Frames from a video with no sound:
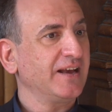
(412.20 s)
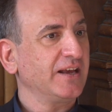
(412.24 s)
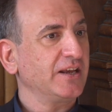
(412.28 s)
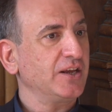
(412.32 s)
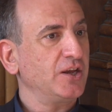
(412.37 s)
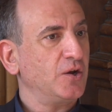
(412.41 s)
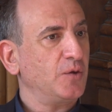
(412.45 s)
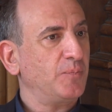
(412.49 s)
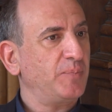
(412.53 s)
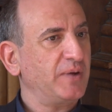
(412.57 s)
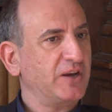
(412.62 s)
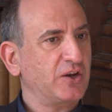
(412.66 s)

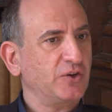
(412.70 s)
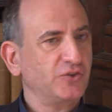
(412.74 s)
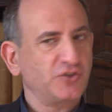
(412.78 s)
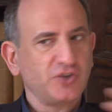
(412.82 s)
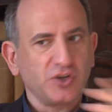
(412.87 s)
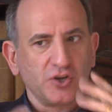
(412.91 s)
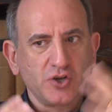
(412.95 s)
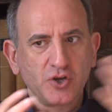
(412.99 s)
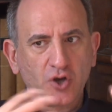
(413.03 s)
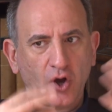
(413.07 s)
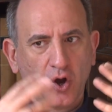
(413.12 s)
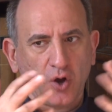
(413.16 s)
you know, because
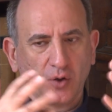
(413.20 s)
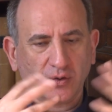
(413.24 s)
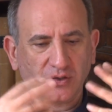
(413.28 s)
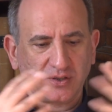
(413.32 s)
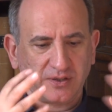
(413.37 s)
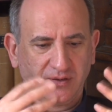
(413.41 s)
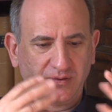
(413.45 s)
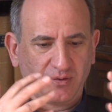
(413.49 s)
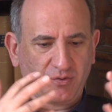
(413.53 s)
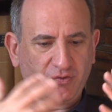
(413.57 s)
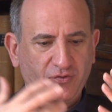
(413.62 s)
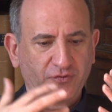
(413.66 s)
you're not
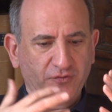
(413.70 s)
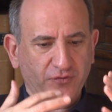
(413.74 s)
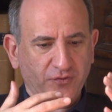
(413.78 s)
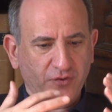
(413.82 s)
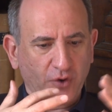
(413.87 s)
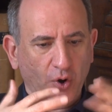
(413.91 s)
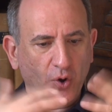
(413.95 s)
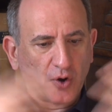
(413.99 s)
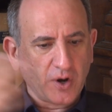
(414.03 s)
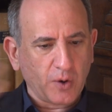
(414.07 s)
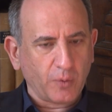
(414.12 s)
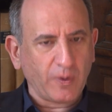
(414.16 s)

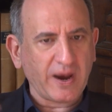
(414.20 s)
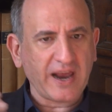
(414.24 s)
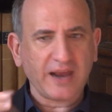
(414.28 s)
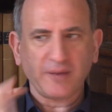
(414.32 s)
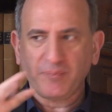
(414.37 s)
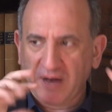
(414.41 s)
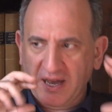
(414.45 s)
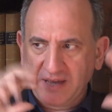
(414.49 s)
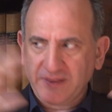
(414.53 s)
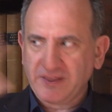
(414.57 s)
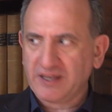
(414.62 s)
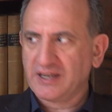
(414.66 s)
thrown away
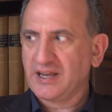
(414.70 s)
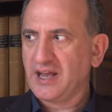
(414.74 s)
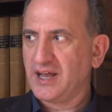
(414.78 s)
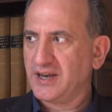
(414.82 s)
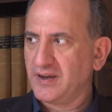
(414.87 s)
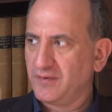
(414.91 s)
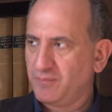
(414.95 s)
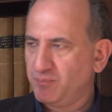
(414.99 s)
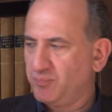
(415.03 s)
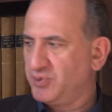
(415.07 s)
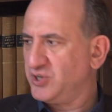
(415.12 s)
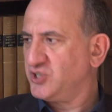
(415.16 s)
by the kind
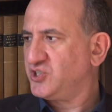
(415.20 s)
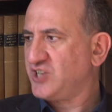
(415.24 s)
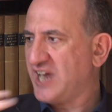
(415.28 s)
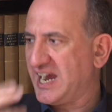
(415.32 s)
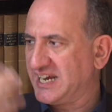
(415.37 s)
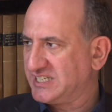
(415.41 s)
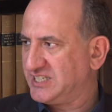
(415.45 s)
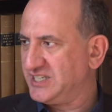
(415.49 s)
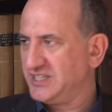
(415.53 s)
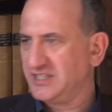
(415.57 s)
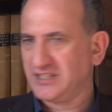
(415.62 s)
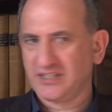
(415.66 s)
of
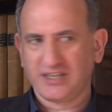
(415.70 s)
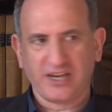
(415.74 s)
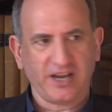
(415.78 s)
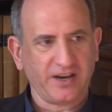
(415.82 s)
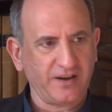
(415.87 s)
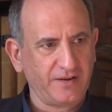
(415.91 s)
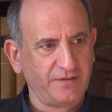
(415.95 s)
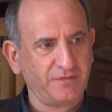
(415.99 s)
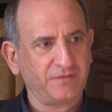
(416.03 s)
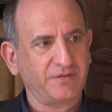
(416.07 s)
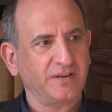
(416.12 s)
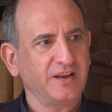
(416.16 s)
projected
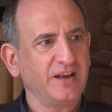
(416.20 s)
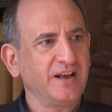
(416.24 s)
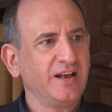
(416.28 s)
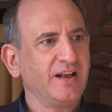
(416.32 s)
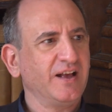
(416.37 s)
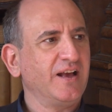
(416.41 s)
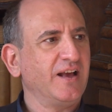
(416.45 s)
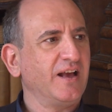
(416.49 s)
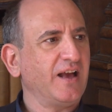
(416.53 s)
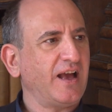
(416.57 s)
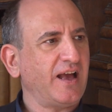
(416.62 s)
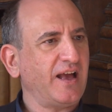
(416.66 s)
kind of
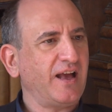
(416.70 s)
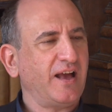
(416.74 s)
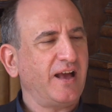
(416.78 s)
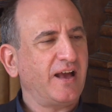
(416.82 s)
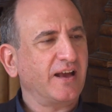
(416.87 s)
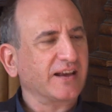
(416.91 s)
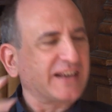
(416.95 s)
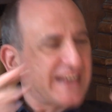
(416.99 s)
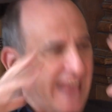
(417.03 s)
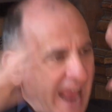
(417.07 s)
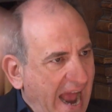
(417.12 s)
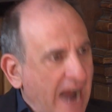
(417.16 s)

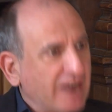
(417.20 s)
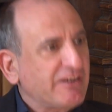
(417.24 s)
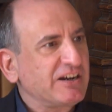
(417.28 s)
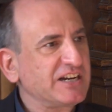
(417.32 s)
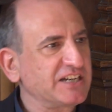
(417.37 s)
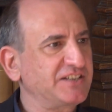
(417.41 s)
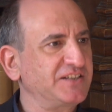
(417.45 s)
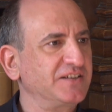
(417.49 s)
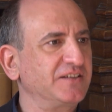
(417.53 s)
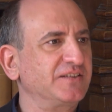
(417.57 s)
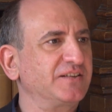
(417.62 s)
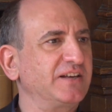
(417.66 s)
uh,
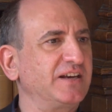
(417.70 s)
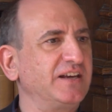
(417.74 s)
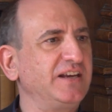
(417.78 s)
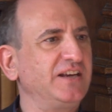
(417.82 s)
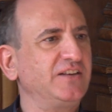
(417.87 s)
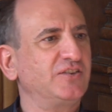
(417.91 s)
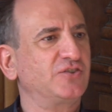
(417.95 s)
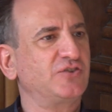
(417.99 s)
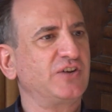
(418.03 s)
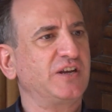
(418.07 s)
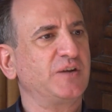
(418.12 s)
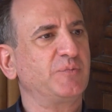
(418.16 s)
character that
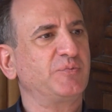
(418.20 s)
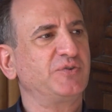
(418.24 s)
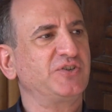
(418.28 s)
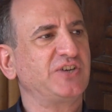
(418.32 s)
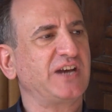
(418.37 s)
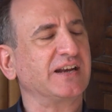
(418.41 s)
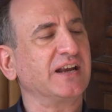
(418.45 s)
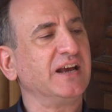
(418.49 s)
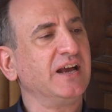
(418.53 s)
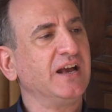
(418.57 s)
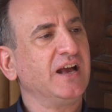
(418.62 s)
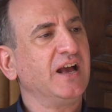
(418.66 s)
he's trying to
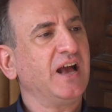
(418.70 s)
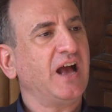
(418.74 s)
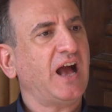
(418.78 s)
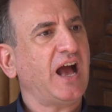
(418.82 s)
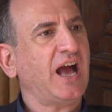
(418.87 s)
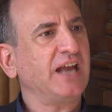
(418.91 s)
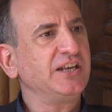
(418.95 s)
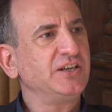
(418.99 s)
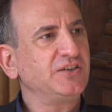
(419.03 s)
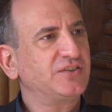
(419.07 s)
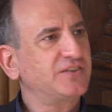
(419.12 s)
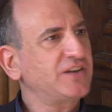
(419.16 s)
project.
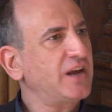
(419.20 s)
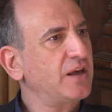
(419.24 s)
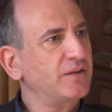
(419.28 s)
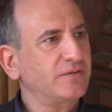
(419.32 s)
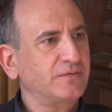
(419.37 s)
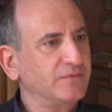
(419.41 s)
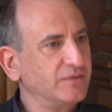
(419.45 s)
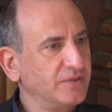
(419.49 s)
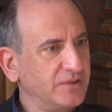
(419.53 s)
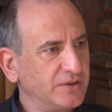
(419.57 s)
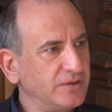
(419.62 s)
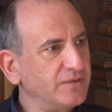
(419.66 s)
And you start,
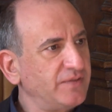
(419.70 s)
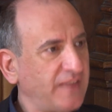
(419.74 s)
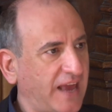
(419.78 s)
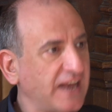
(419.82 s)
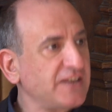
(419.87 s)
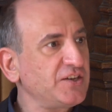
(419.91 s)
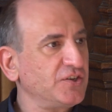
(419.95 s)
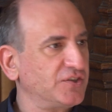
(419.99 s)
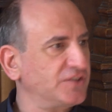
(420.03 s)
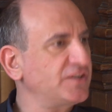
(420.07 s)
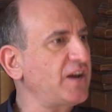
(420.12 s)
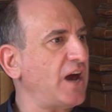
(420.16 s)

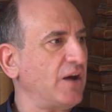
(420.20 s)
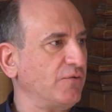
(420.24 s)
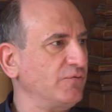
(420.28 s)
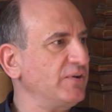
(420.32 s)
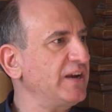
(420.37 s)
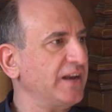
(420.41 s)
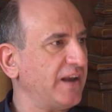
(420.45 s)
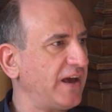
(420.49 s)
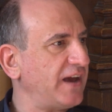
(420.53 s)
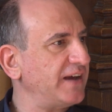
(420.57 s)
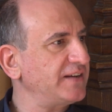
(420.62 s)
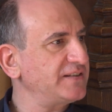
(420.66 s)
then you start
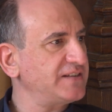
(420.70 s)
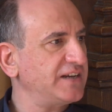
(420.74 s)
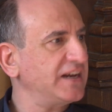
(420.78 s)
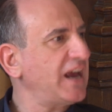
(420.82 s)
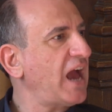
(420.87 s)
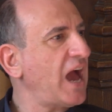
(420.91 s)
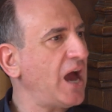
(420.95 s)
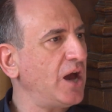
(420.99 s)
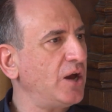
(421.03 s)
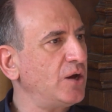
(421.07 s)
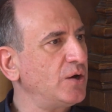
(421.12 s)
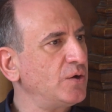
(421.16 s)
realizing
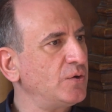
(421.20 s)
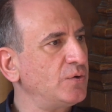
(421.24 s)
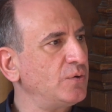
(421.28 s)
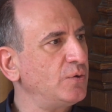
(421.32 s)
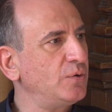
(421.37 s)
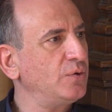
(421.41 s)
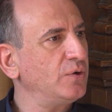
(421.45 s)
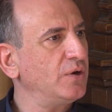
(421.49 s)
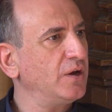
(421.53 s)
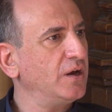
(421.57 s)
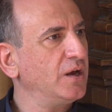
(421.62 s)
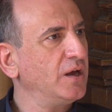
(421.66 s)

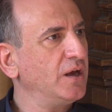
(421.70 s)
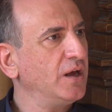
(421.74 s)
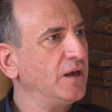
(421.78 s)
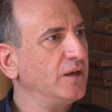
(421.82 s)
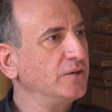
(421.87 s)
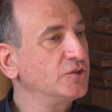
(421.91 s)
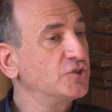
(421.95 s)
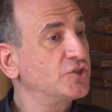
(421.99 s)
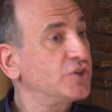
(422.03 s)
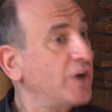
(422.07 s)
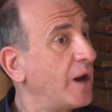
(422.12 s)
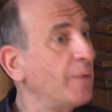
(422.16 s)
how
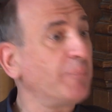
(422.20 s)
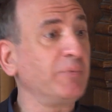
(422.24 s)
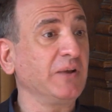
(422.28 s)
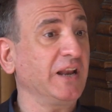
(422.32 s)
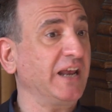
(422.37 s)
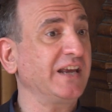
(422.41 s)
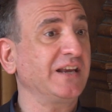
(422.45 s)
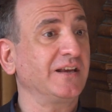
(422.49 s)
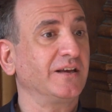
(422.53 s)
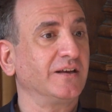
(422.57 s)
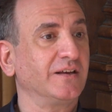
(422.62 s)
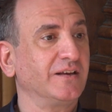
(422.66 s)

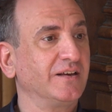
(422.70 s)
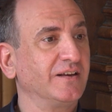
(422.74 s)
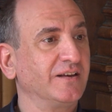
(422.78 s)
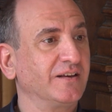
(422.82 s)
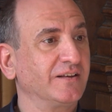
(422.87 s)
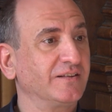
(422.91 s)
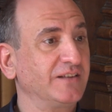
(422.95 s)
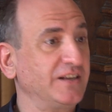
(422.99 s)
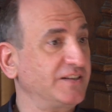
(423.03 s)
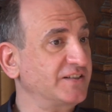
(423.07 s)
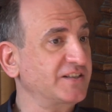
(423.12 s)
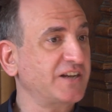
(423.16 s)
troubling
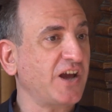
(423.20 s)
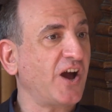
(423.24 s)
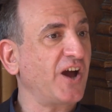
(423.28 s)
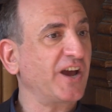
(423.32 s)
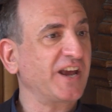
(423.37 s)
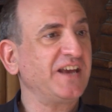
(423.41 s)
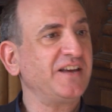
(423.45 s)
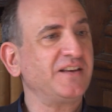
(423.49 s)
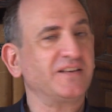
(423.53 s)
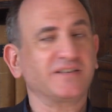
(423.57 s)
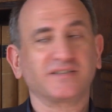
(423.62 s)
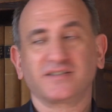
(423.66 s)
this
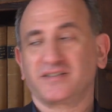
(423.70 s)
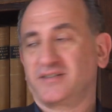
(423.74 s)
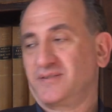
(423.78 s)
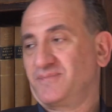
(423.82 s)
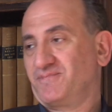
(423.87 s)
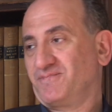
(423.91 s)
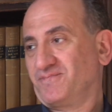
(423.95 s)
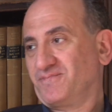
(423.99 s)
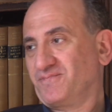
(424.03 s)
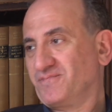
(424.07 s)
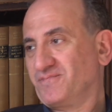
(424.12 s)
guy is.